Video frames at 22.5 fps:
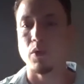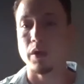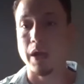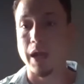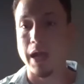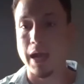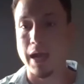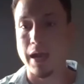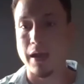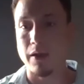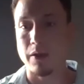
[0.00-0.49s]

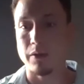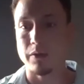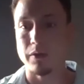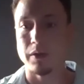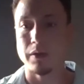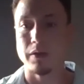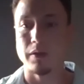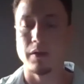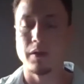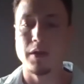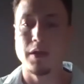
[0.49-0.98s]
out
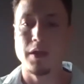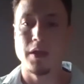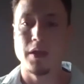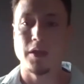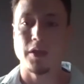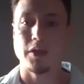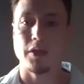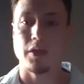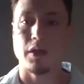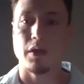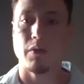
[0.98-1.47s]
and,
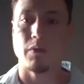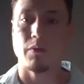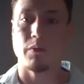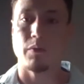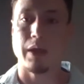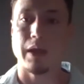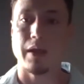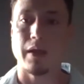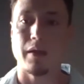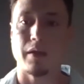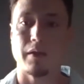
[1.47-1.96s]

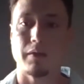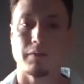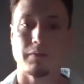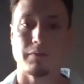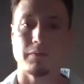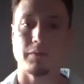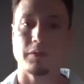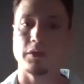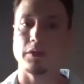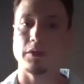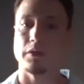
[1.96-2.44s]
where
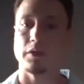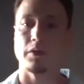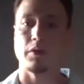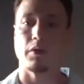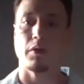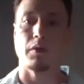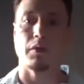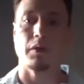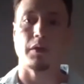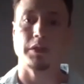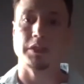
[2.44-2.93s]
you could
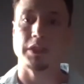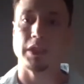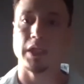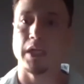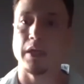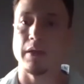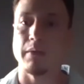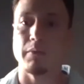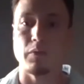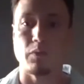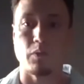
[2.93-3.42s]
go to the
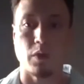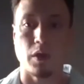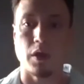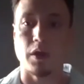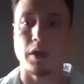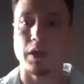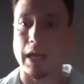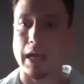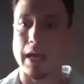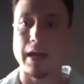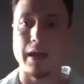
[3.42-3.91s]
gym and
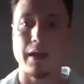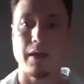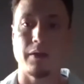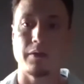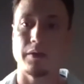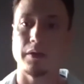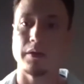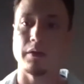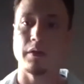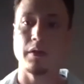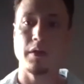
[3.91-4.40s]
work
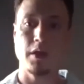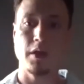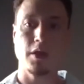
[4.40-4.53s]
out and,